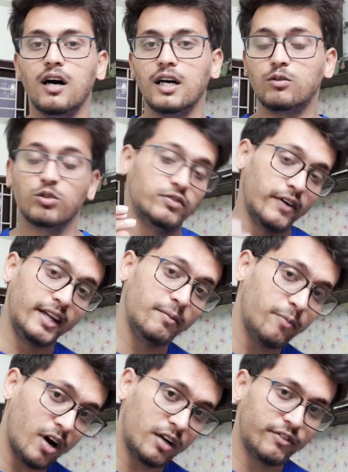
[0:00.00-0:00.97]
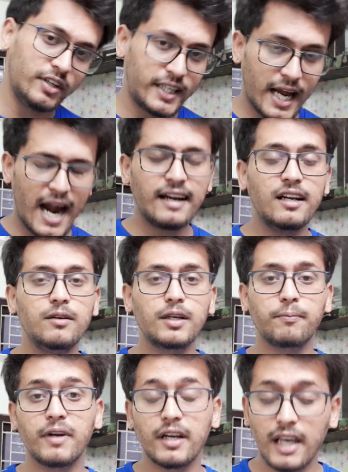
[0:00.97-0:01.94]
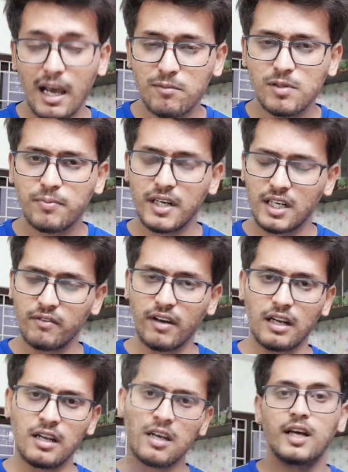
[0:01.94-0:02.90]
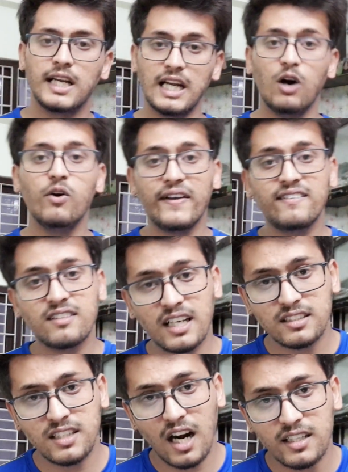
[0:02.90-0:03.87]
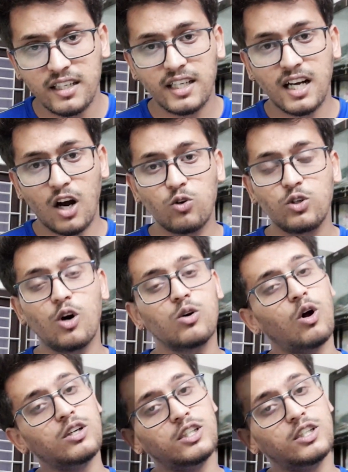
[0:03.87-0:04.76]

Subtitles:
It was very powerful. It handled games pretty well. Now Asus has started a countdown on